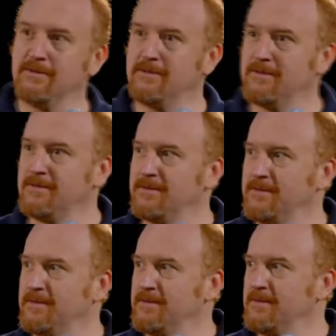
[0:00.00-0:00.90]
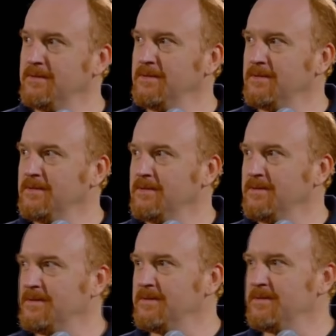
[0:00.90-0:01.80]

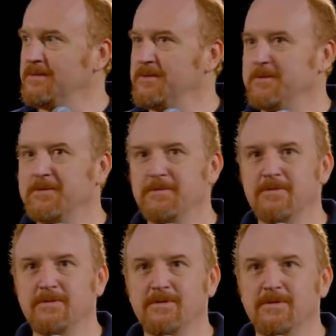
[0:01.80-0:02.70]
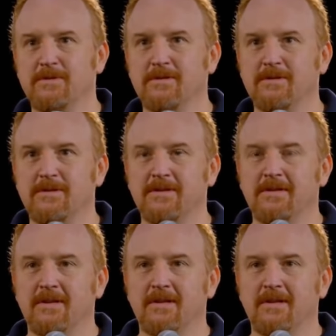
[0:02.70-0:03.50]
Nothing is said.